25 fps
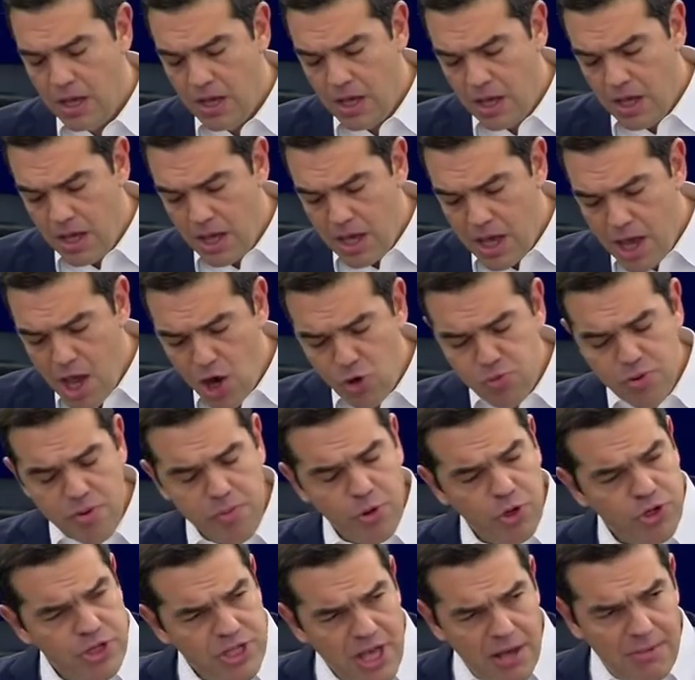is the
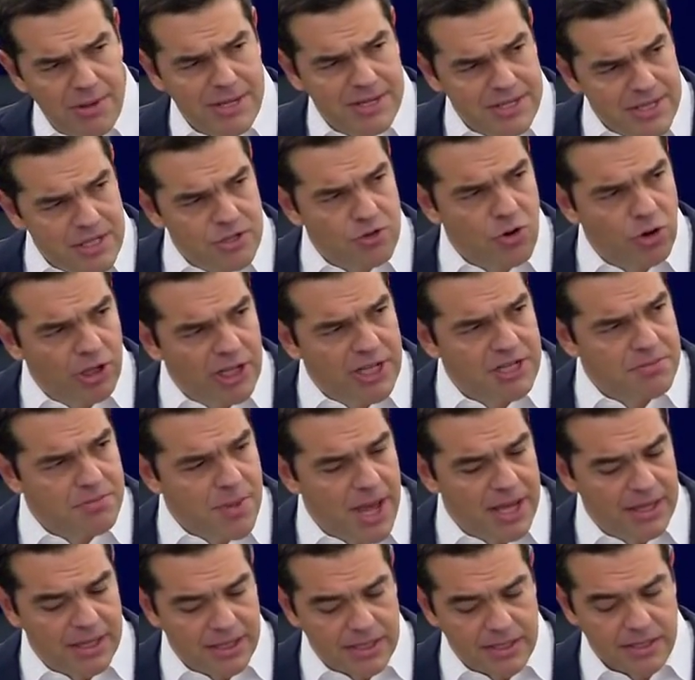way to the future
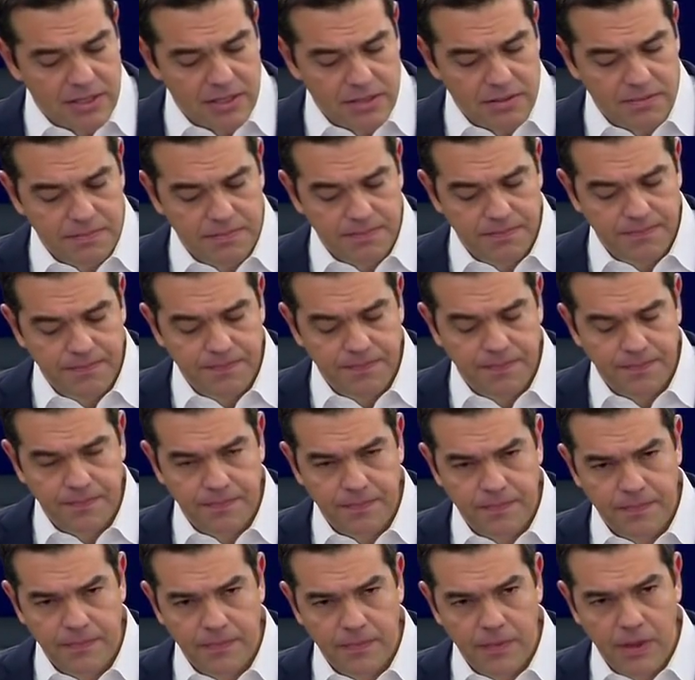of Europe.
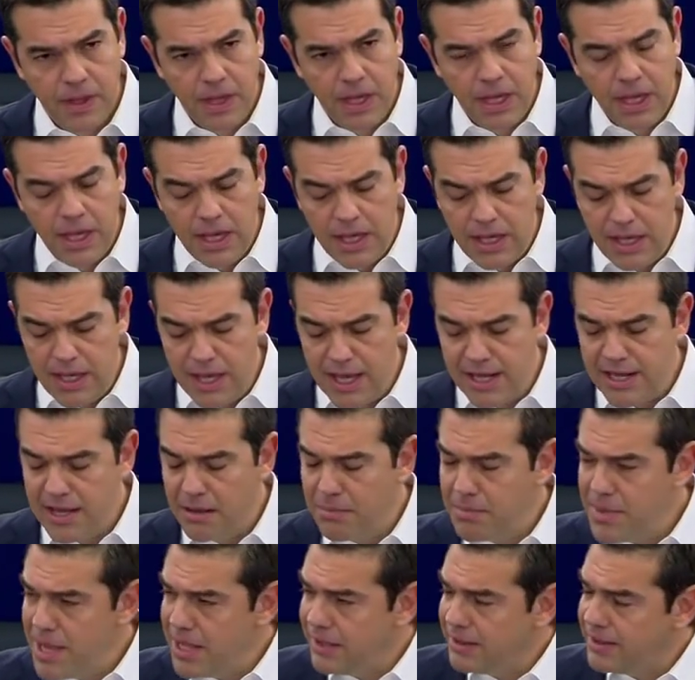We have difficult
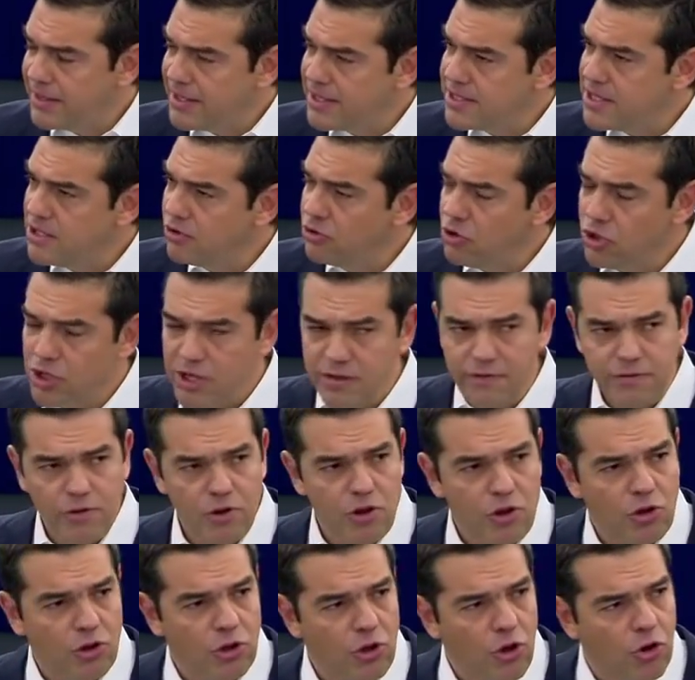
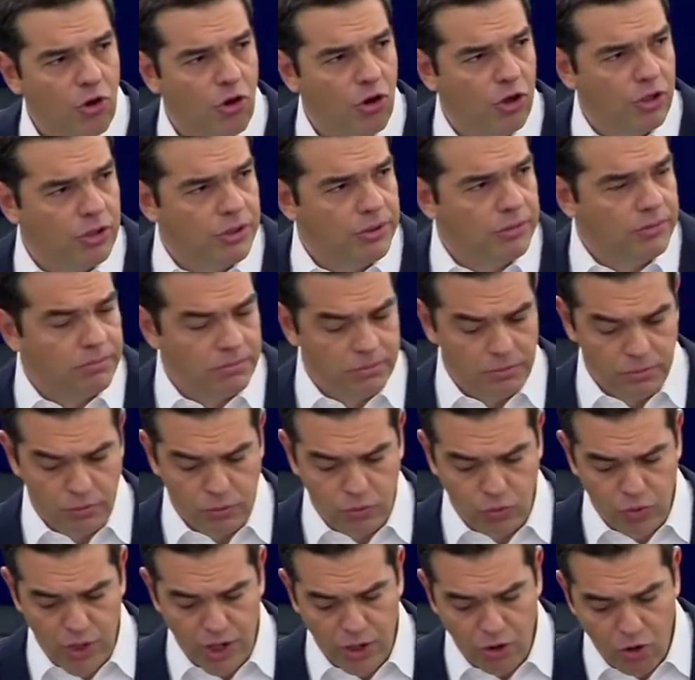fights instead of
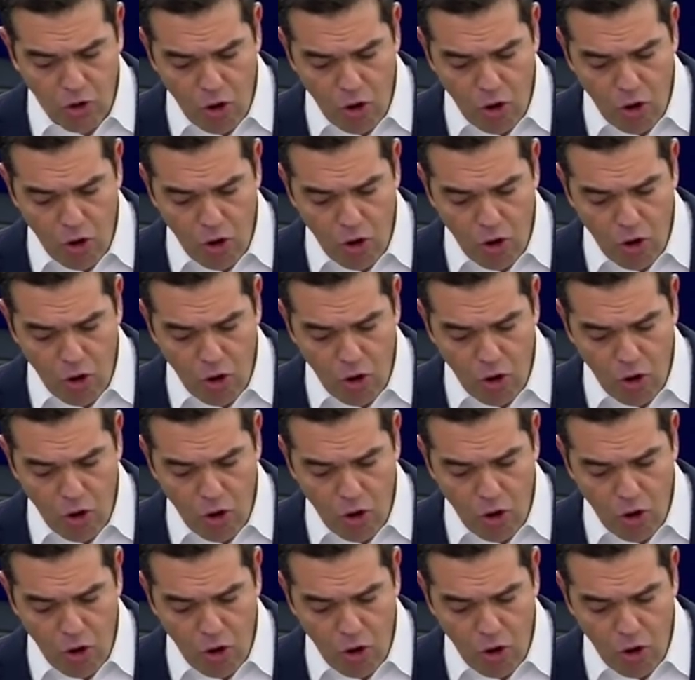us.